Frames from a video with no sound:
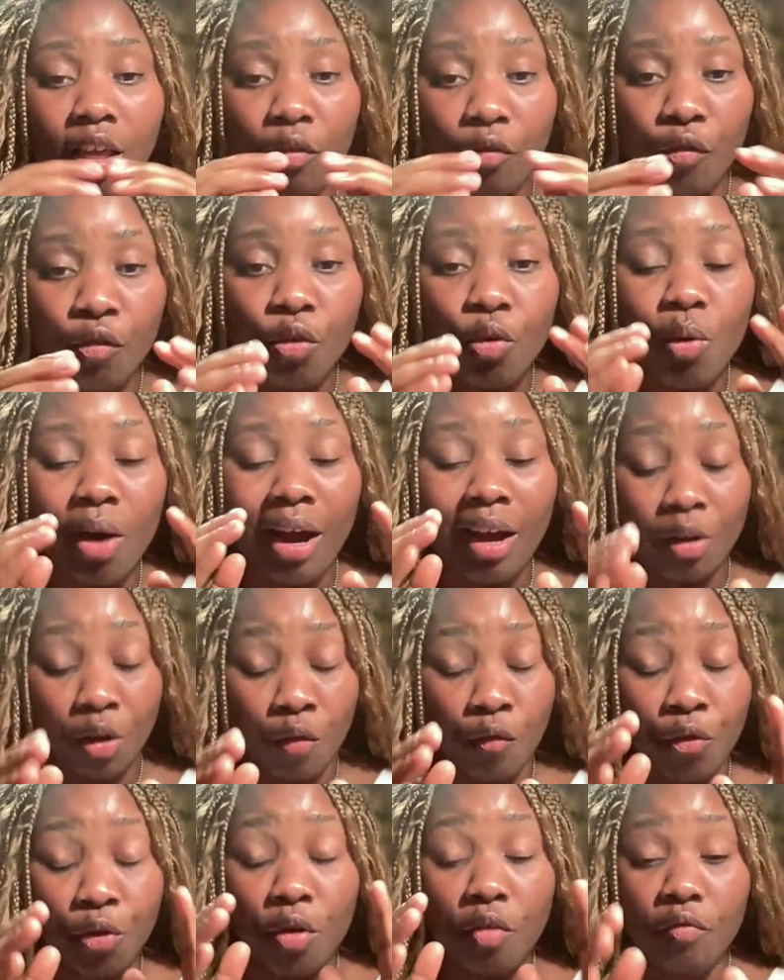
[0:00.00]
if you
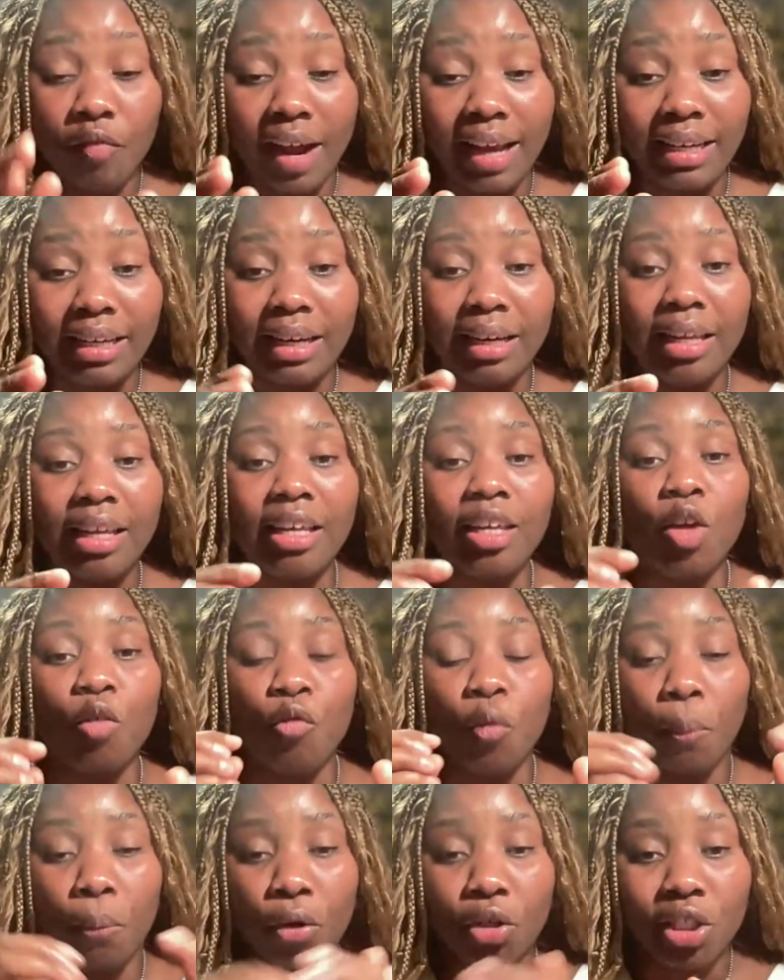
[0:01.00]
don't find the link,
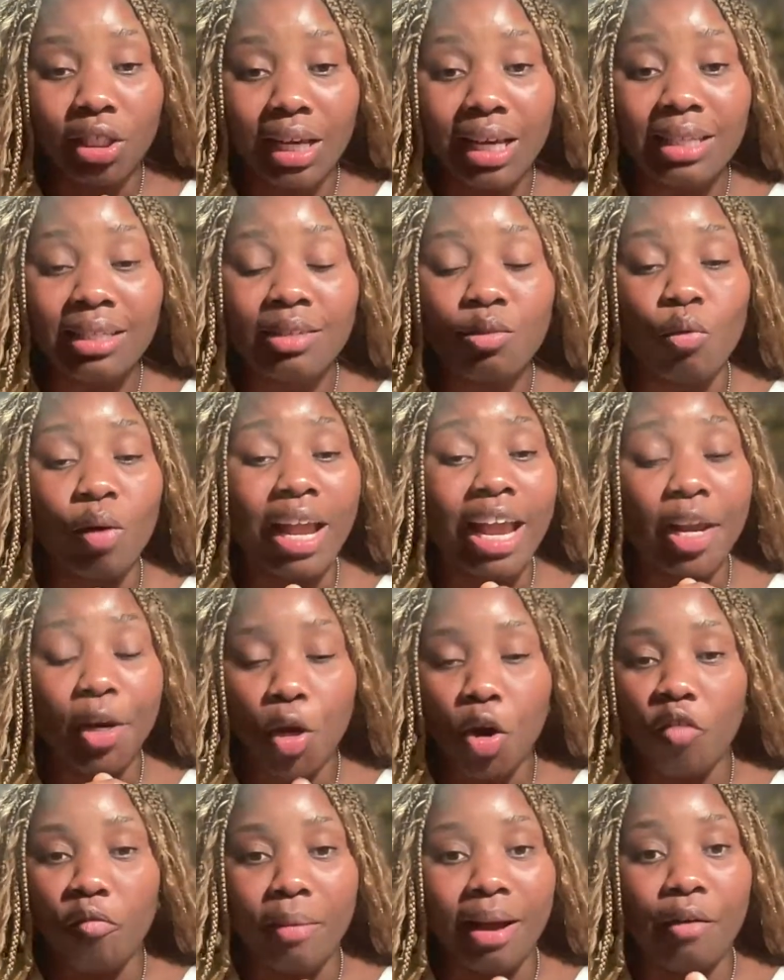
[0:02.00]
if you purchase
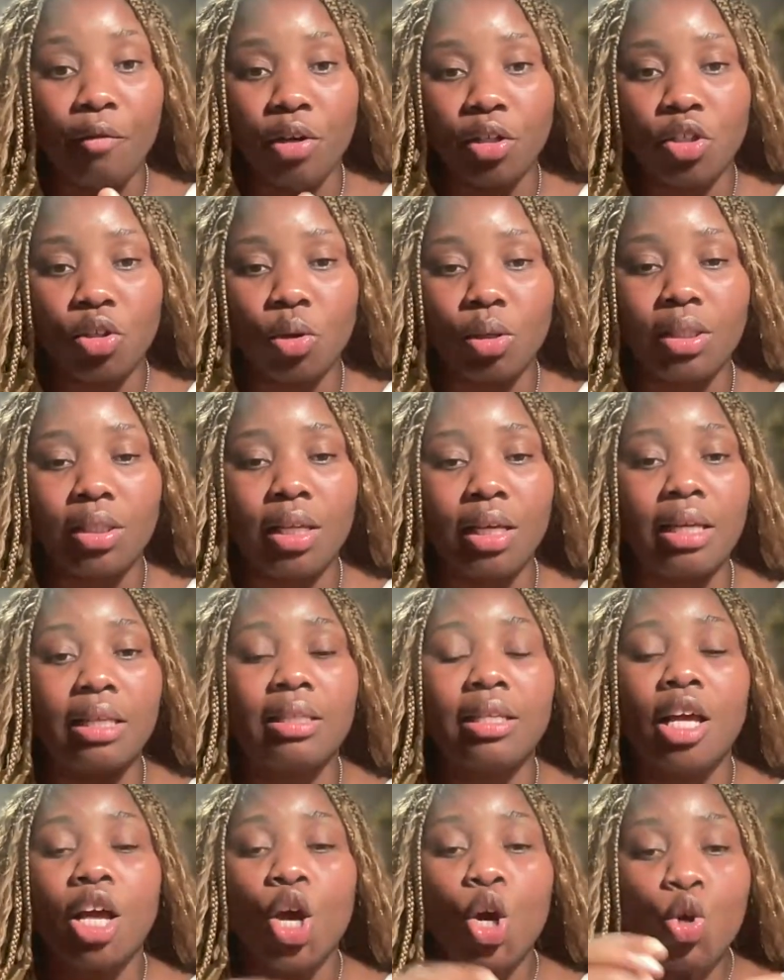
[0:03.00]
any of my
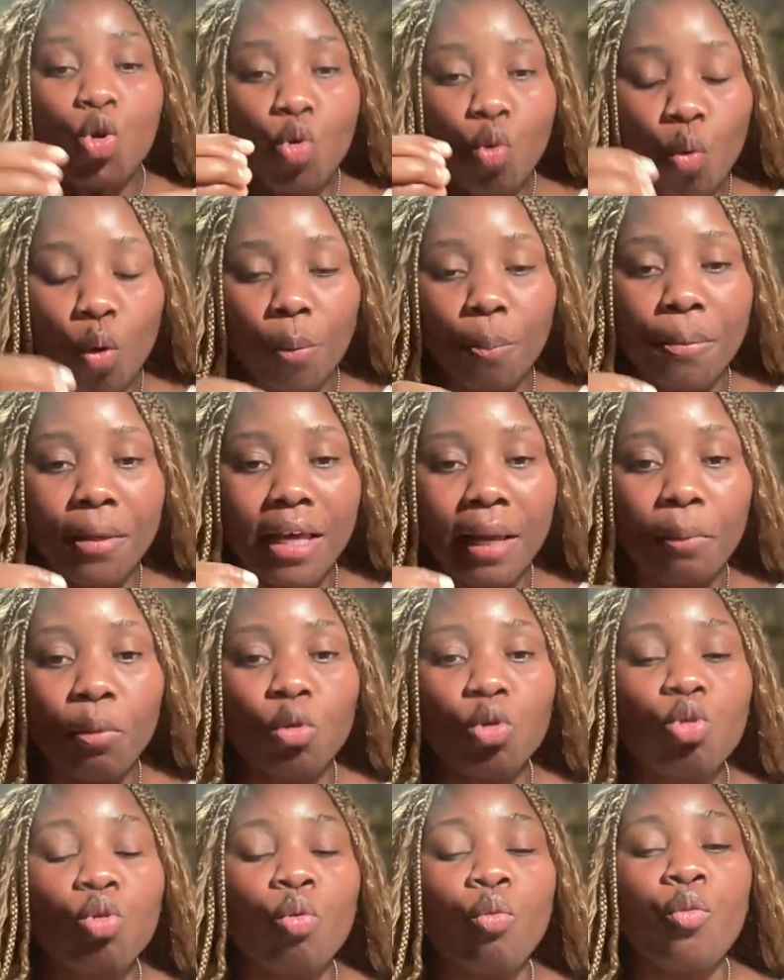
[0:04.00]
resources, you would be
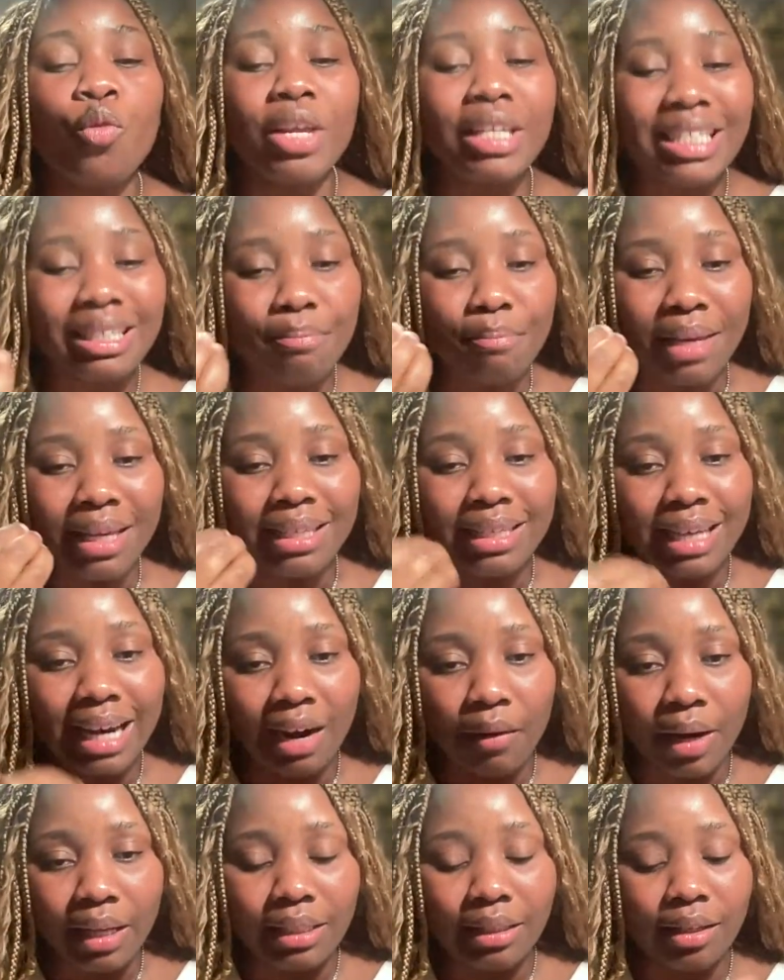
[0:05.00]
able to reach me
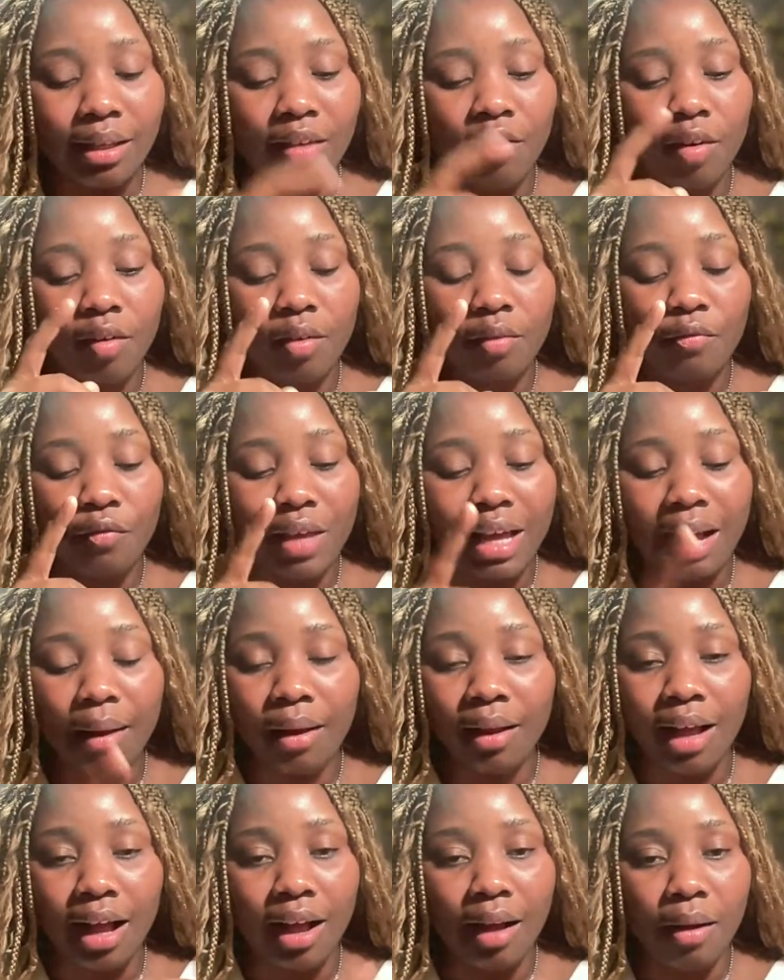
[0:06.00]
directly, even
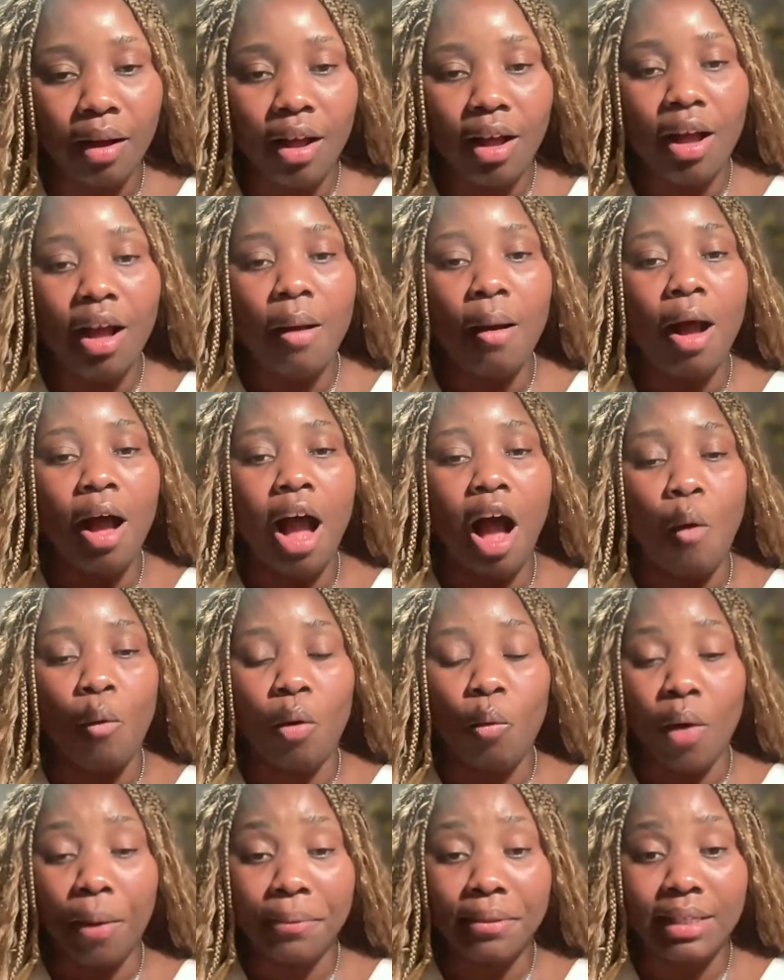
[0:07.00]
via
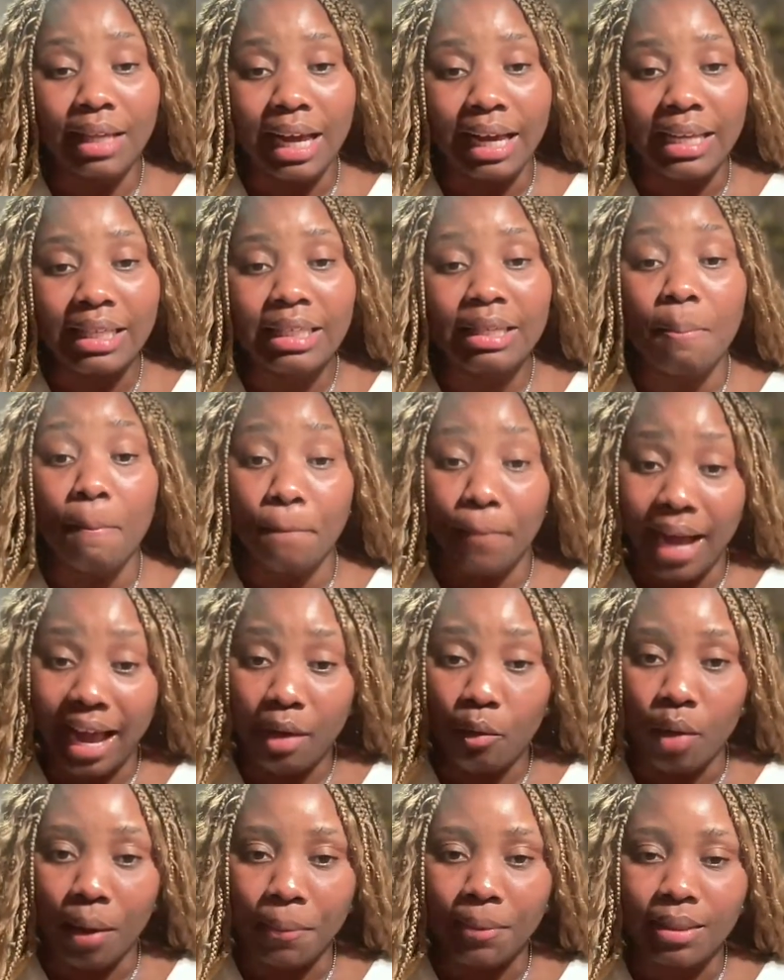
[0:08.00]
our website,
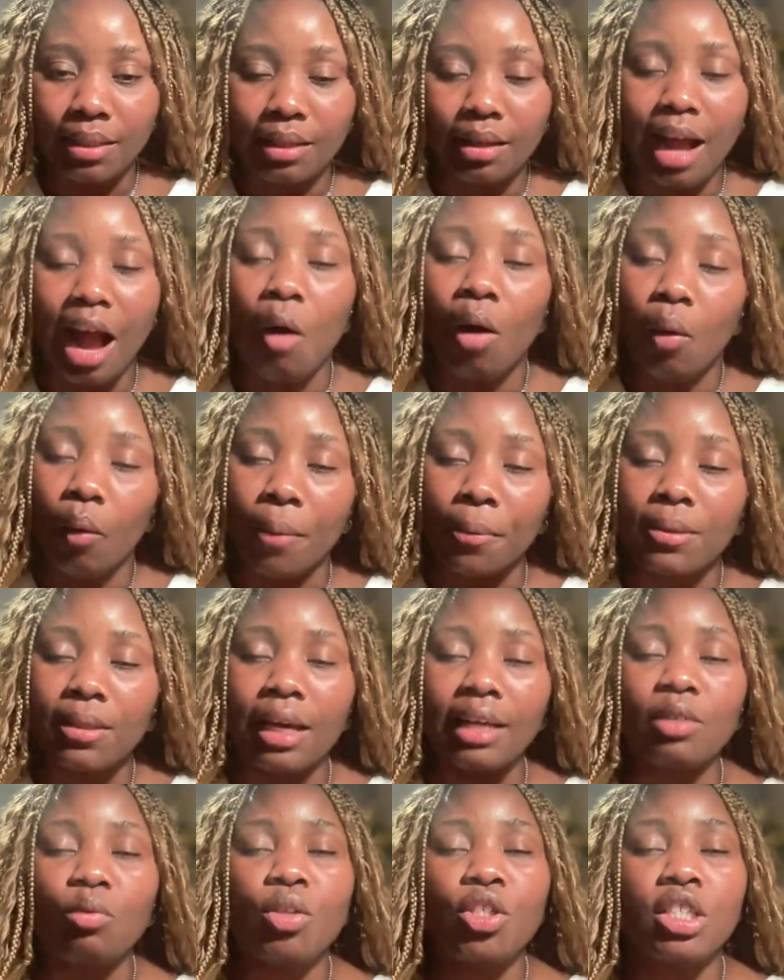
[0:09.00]
our
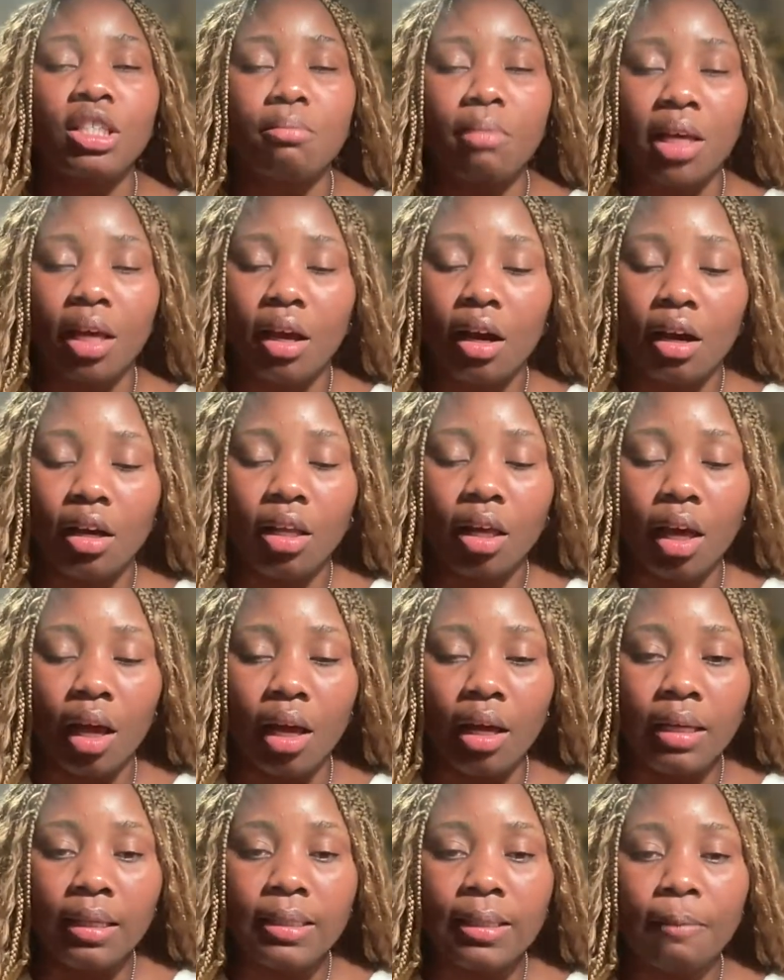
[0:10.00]
website, which is Make Earth
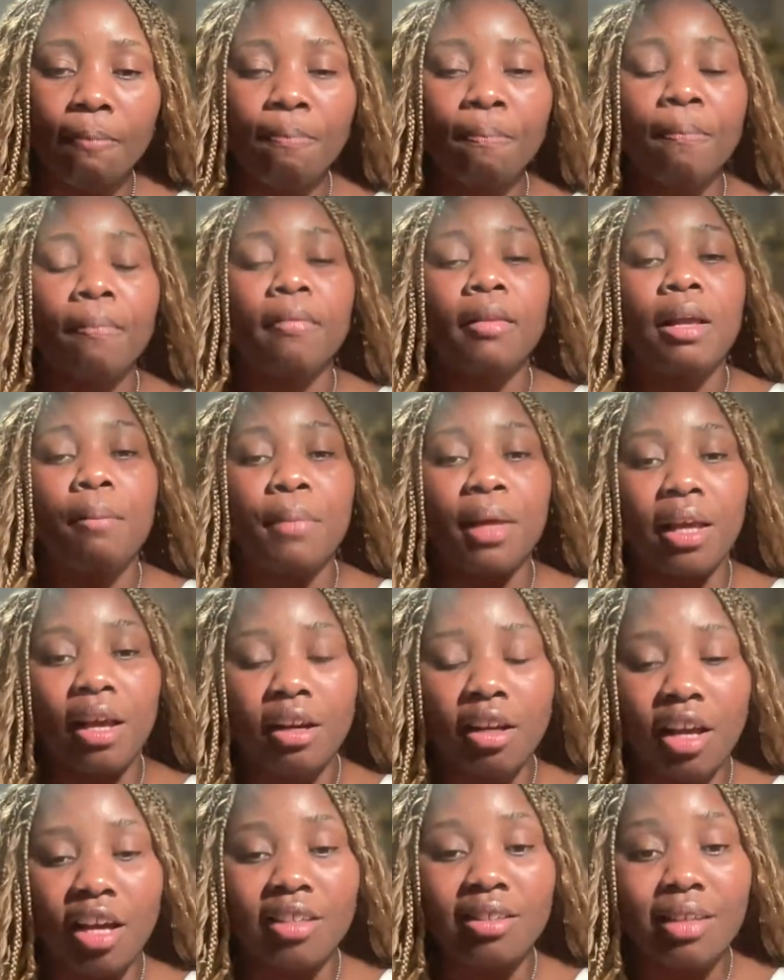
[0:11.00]
Cares. Make
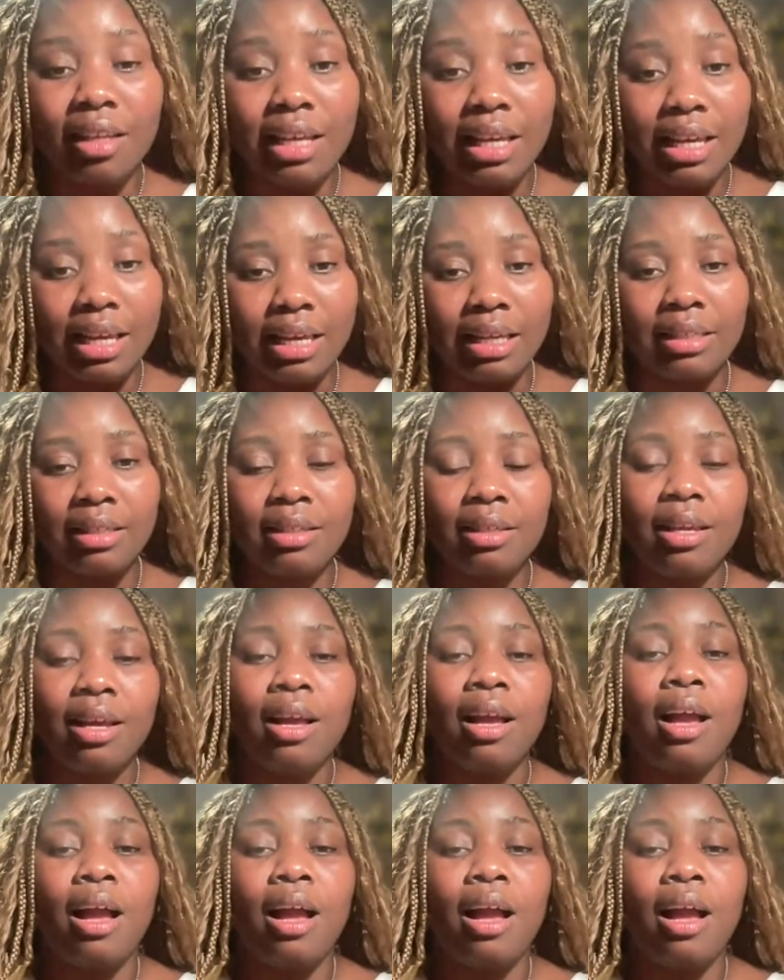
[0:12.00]
Earth Cares is